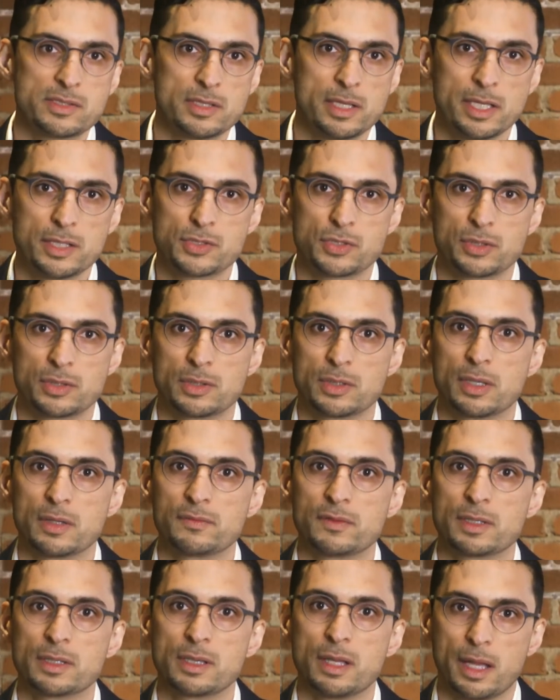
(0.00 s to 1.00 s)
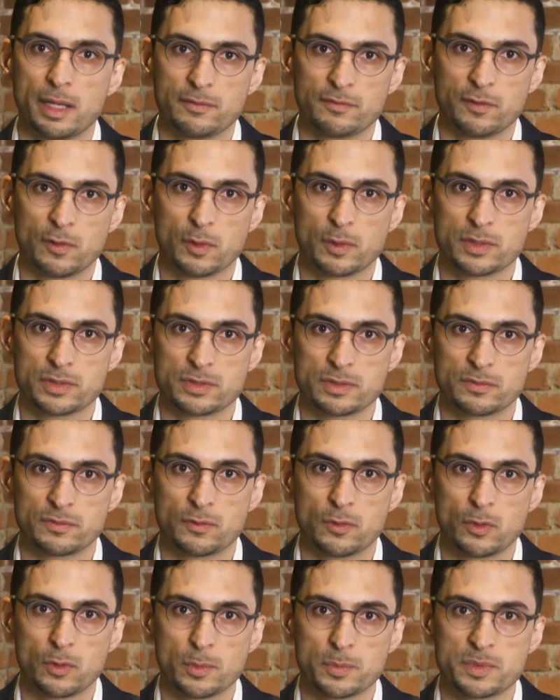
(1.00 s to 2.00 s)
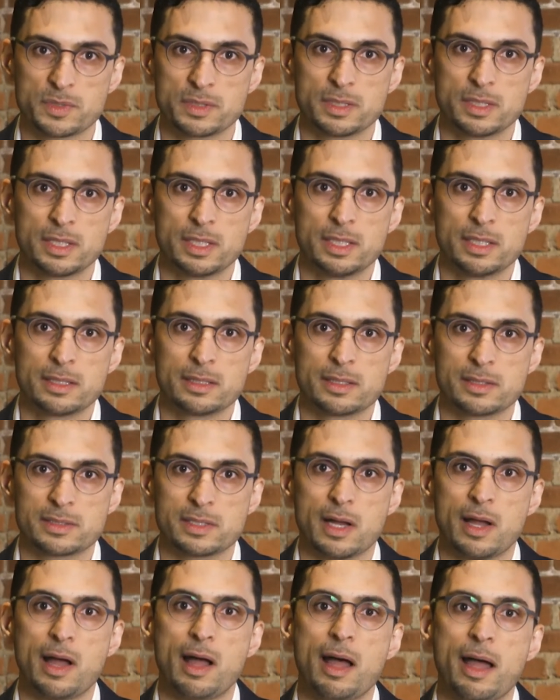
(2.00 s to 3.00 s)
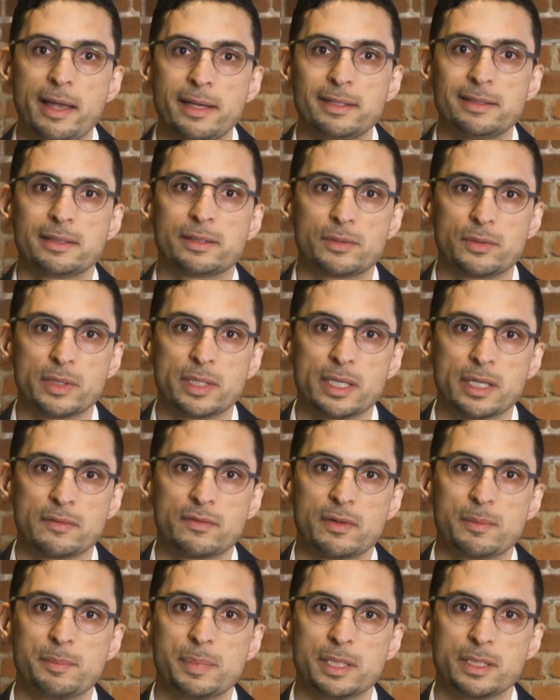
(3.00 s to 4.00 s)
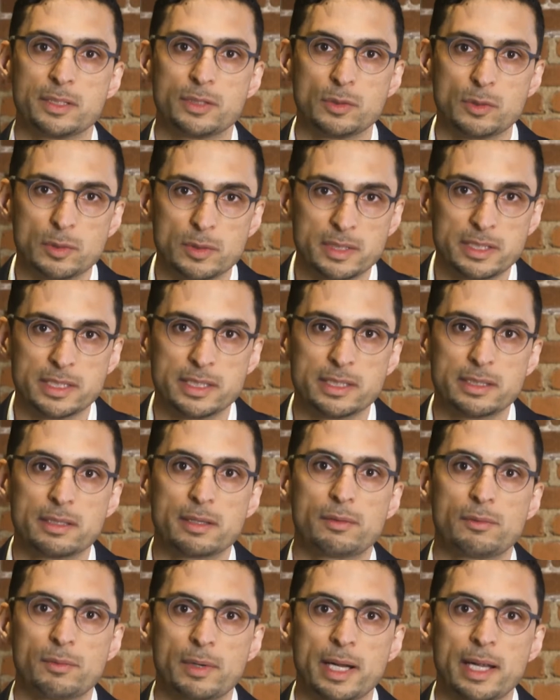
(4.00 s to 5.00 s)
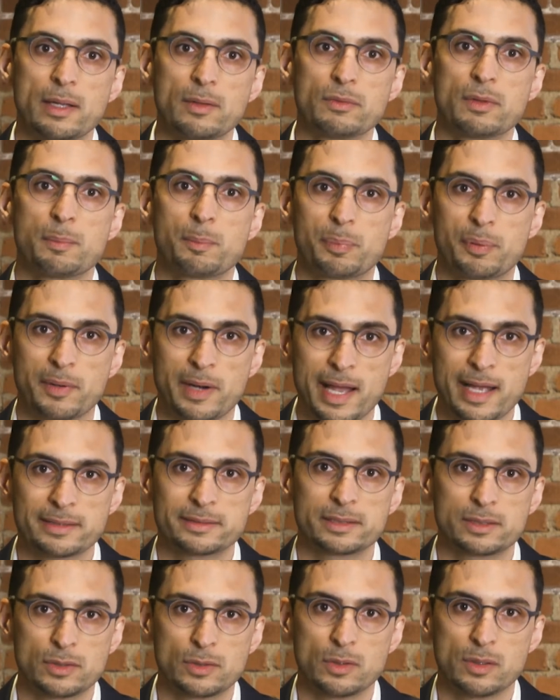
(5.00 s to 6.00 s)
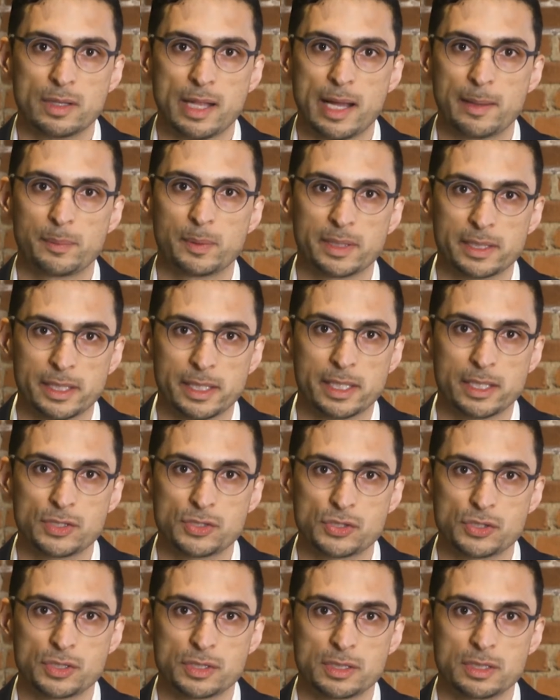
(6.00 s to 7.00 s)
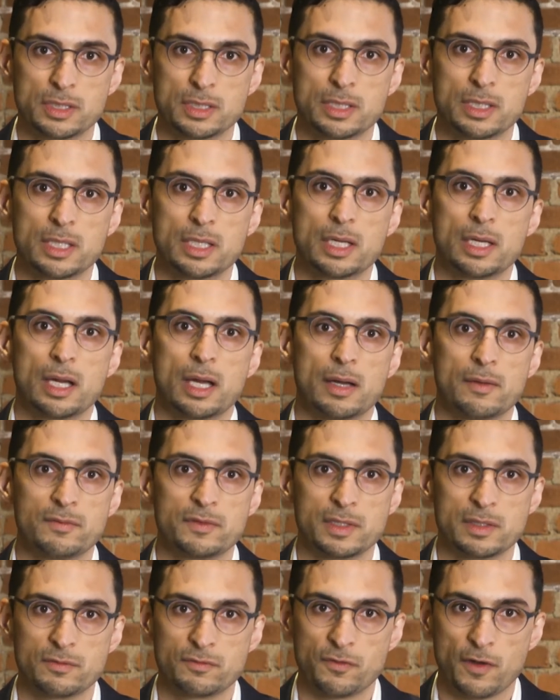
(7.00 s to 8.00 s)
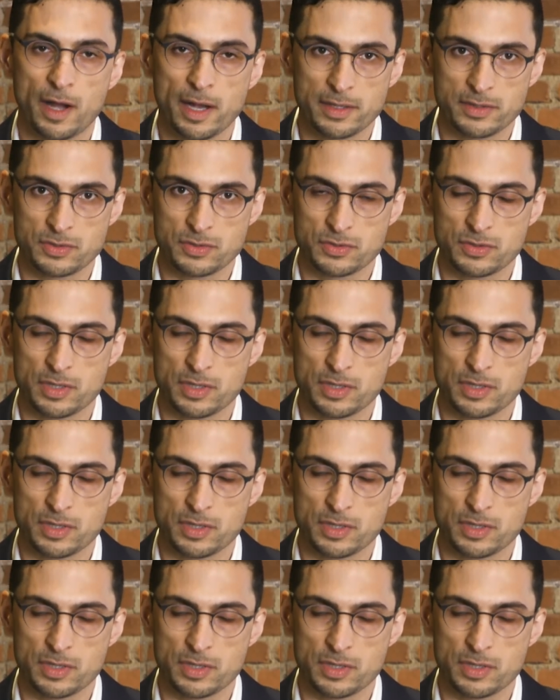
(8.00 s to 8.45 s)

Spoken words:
nature of the client-focused reforms, there's a high degree of ambiguity around the practical application of the advisor's